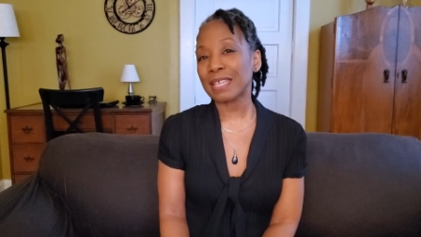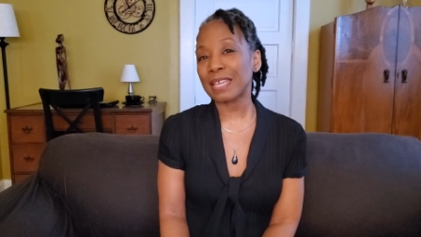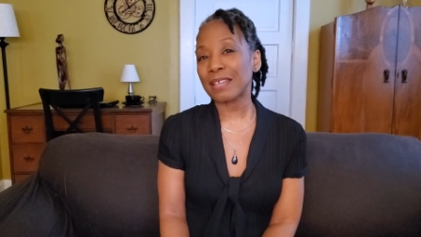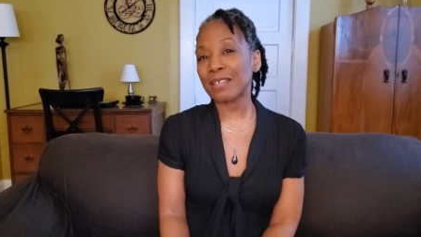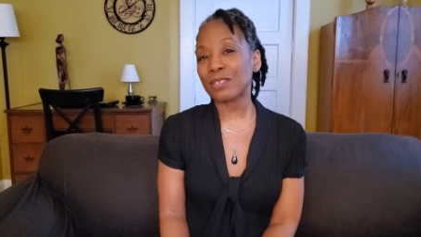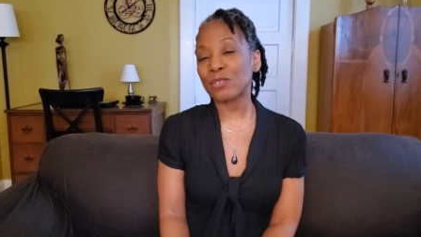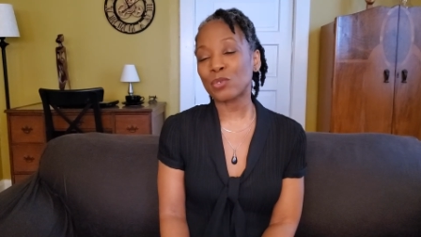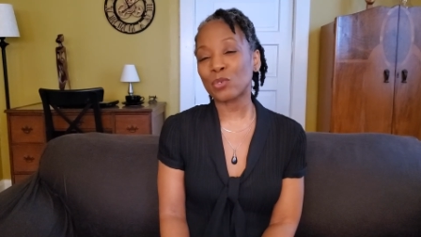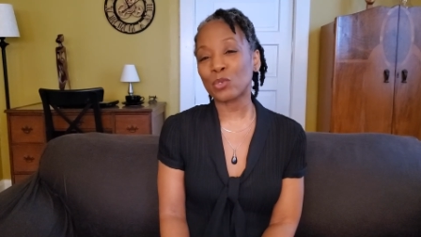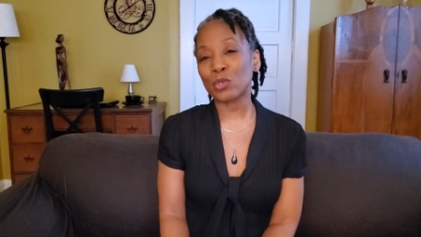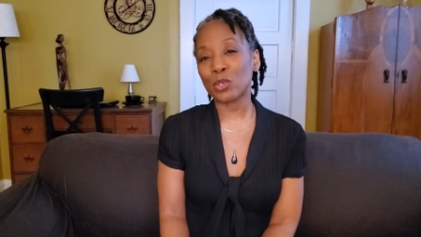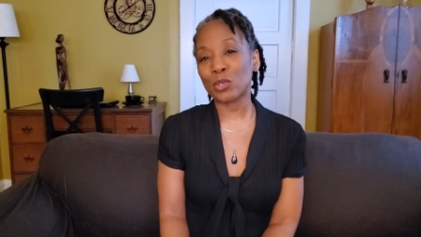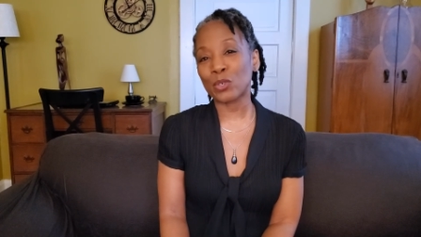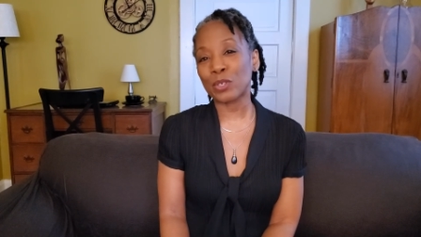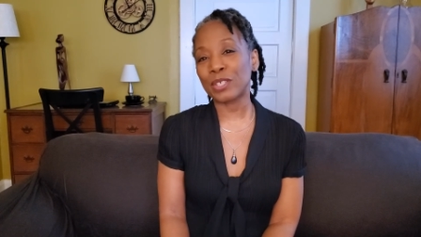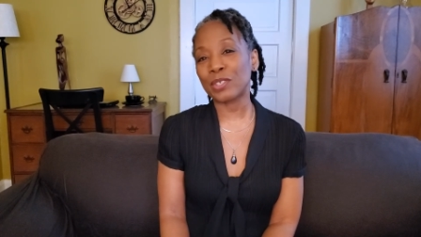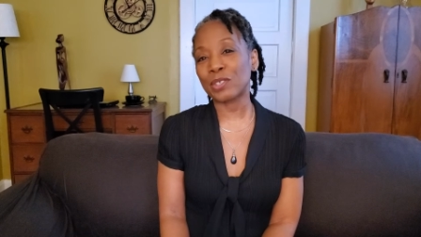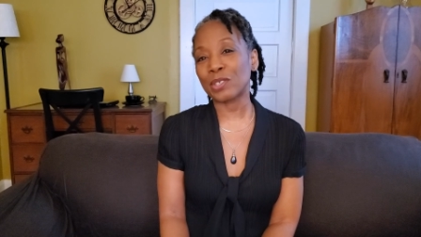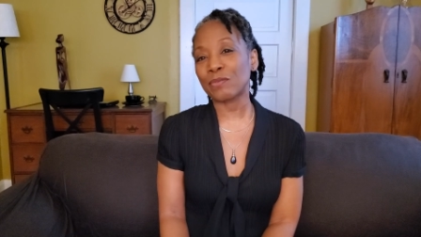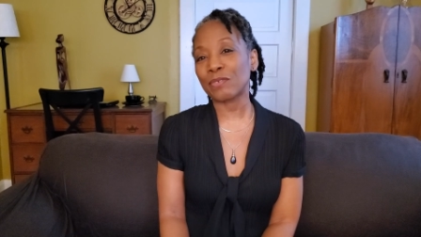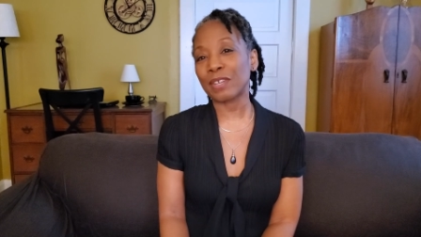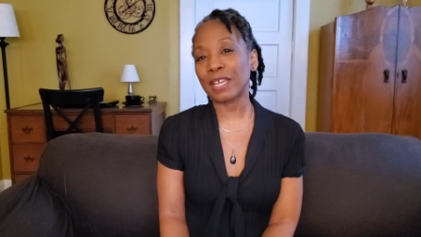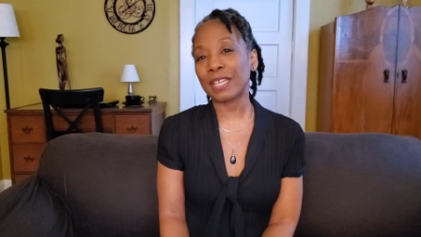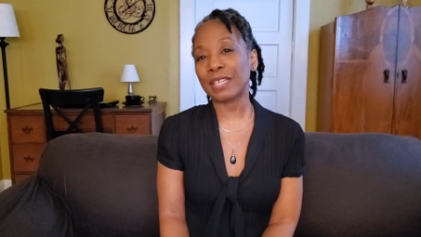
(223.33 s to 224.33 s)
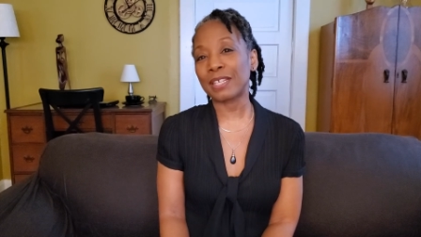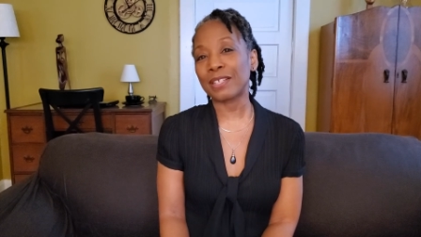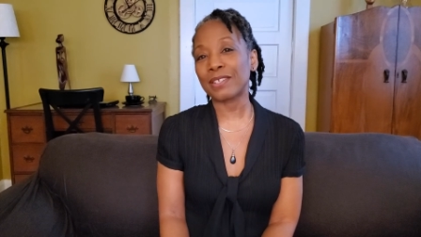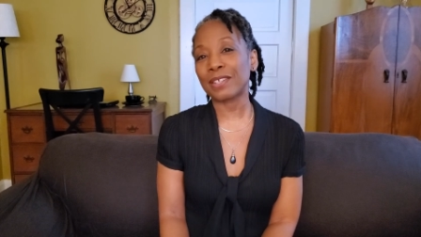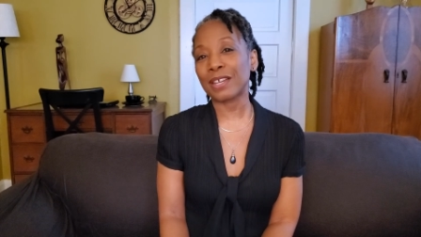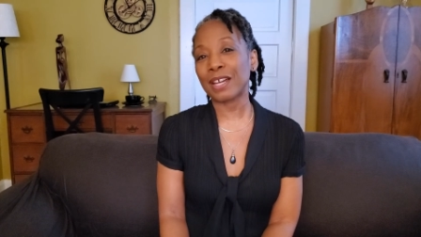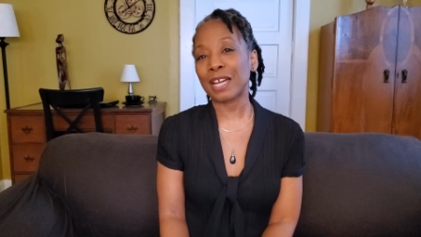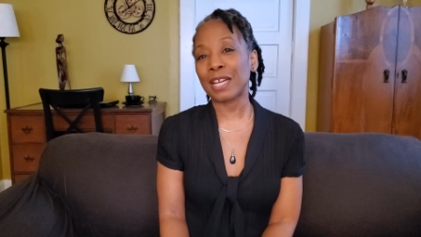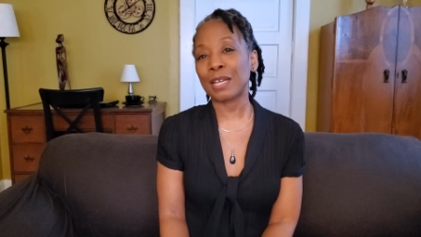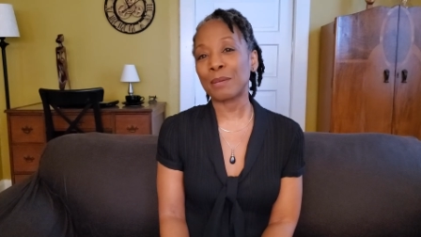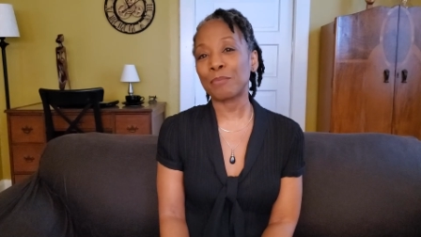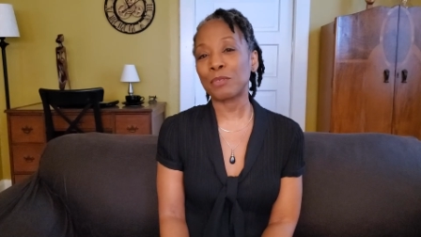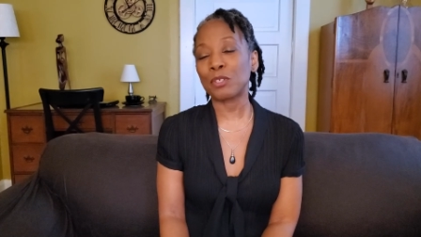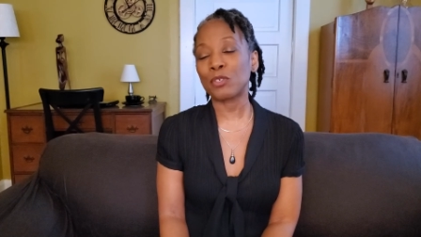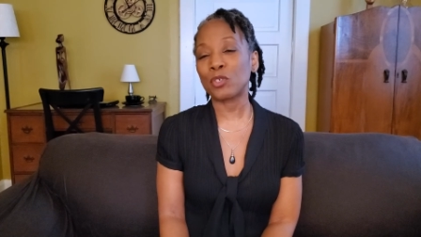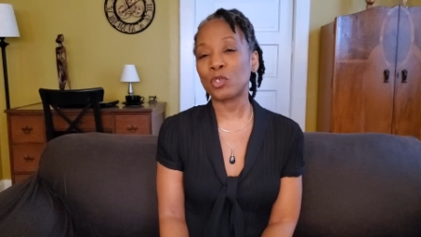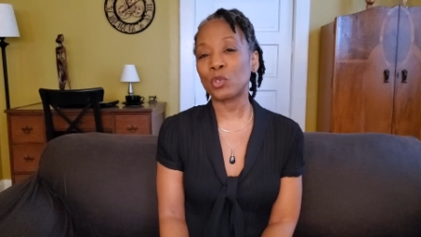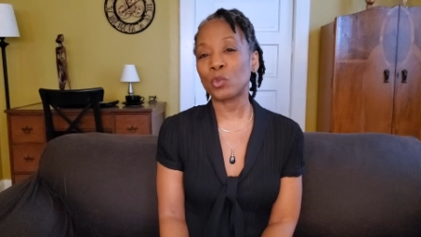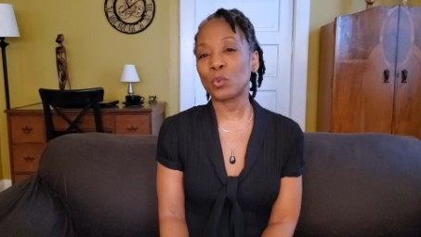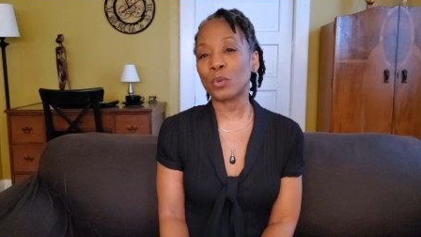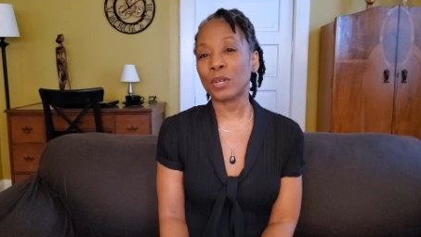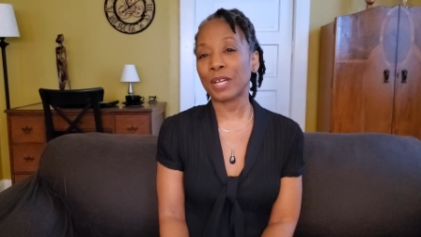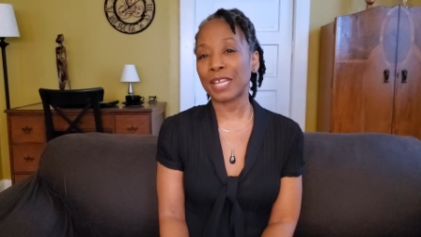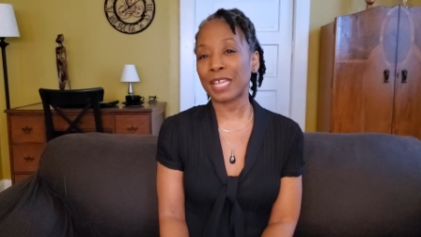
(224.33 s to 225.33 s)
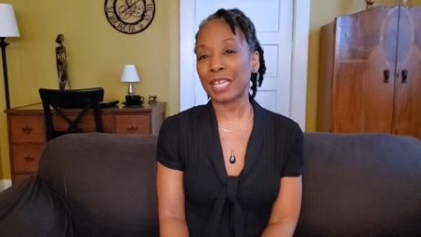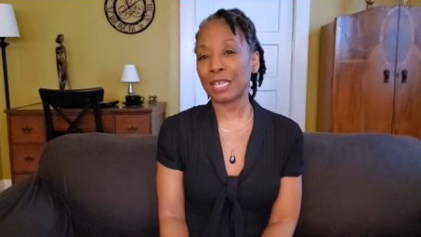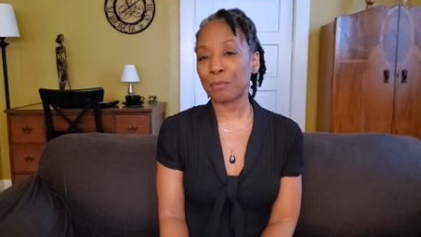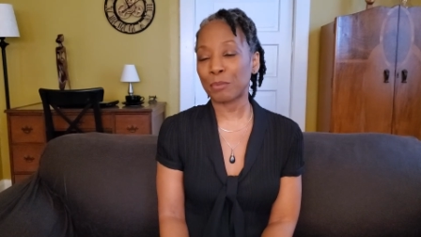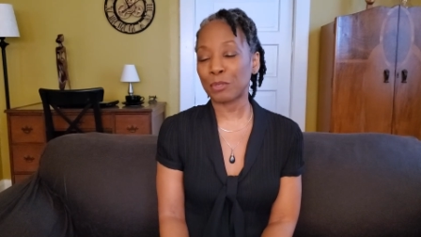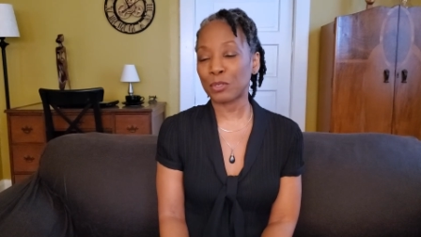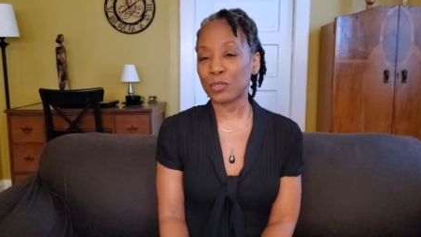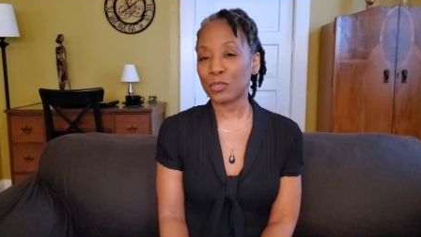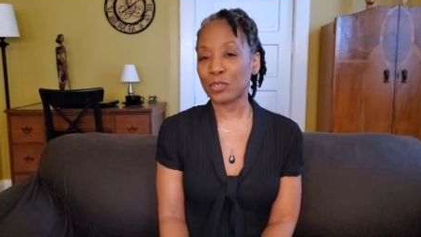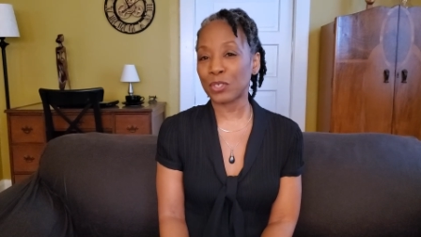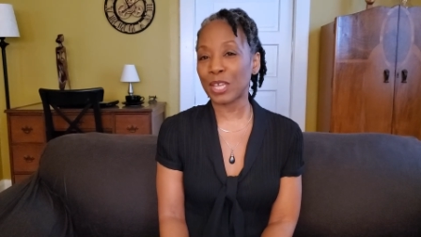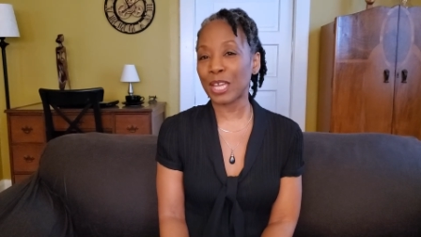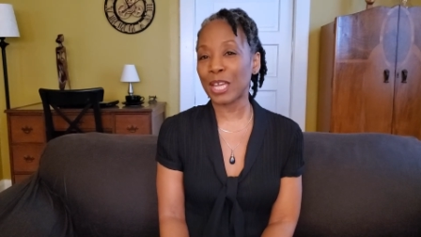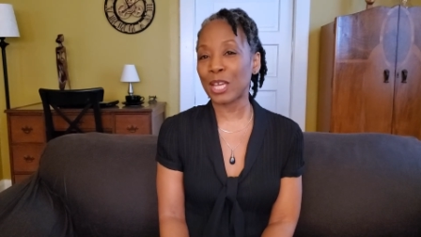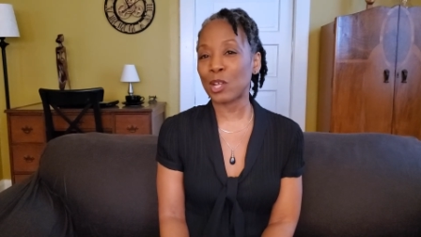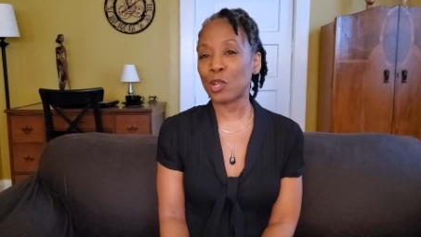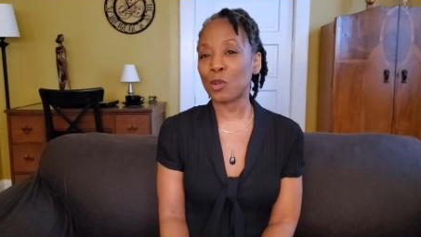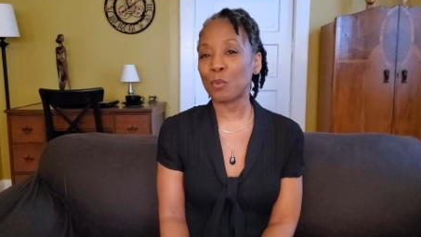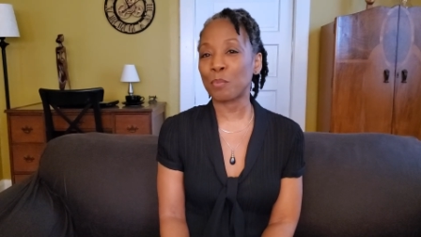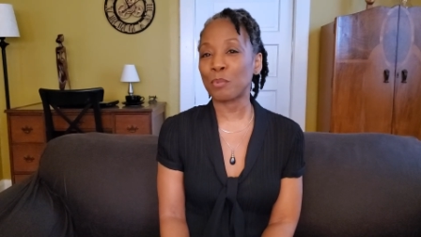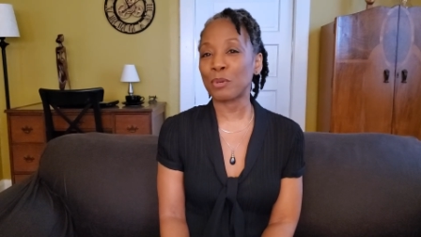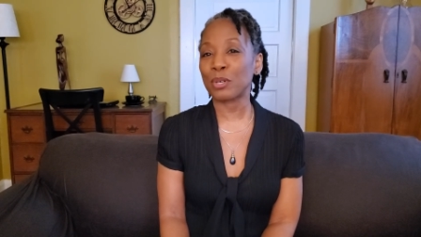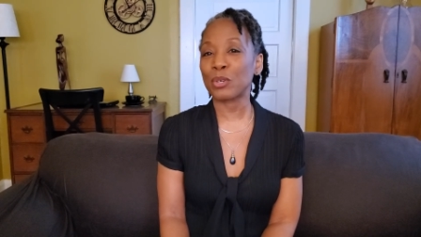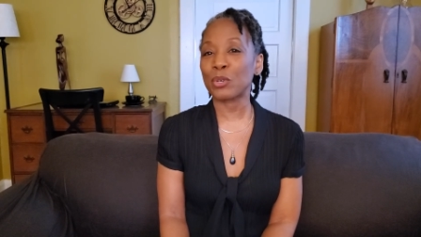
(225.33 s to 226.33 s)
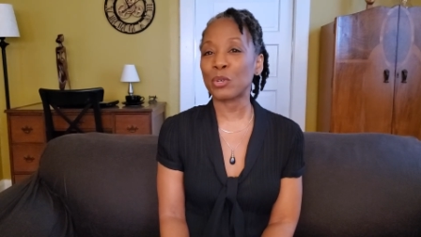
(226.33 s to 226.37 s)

stories of any time that you were able to help